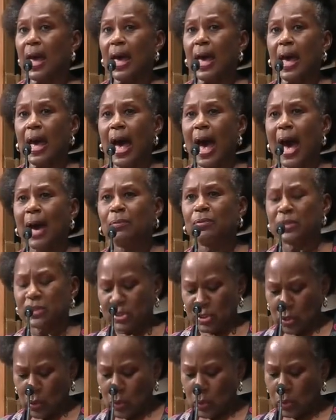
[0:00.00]
I was
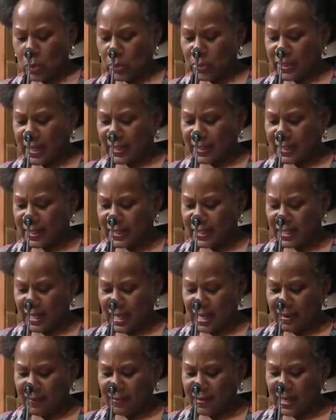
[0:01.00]
told that this
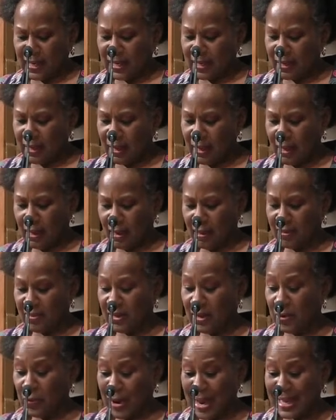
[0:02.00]
evening, the
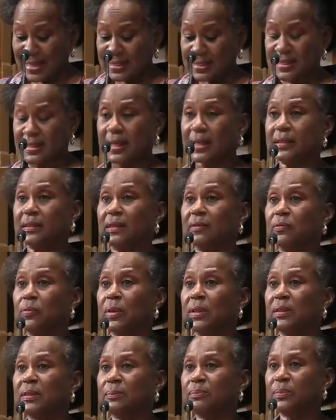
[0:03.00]
grandson of
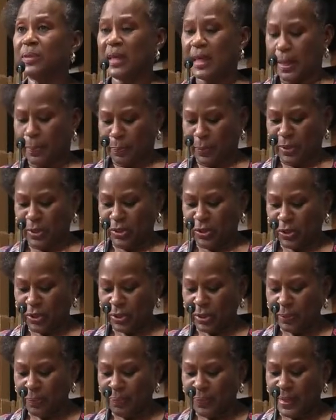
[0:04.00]
William Kiplinger,
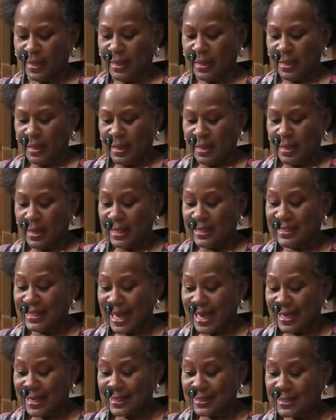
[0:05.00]

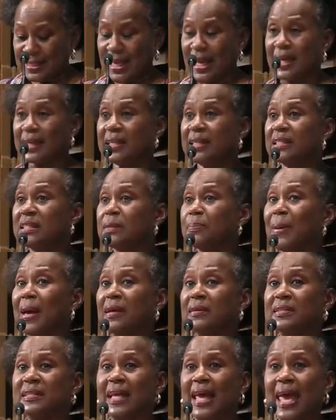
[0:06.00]
Knight, and his
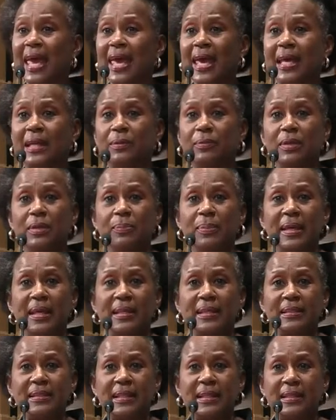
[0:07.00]
spouse, Anne, would be in
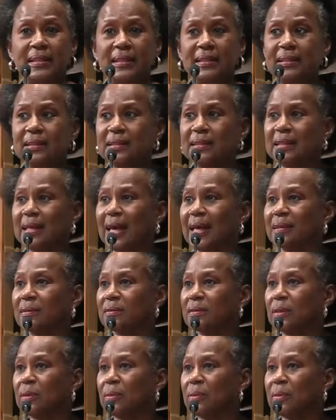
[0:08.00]
attendance. I don't
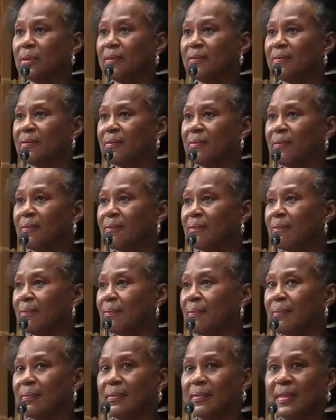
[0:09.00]
know if
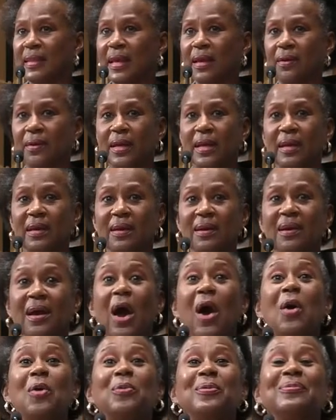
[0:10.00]
they are here.
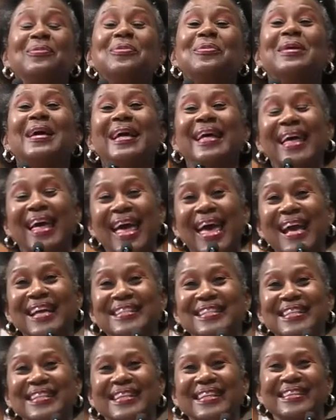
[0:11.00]
Oh,
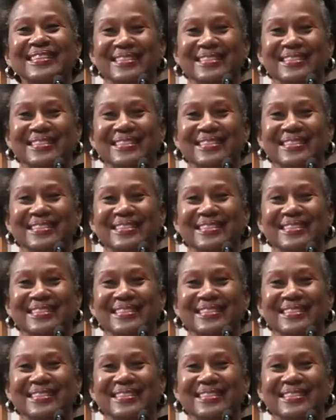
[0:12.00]
excellent.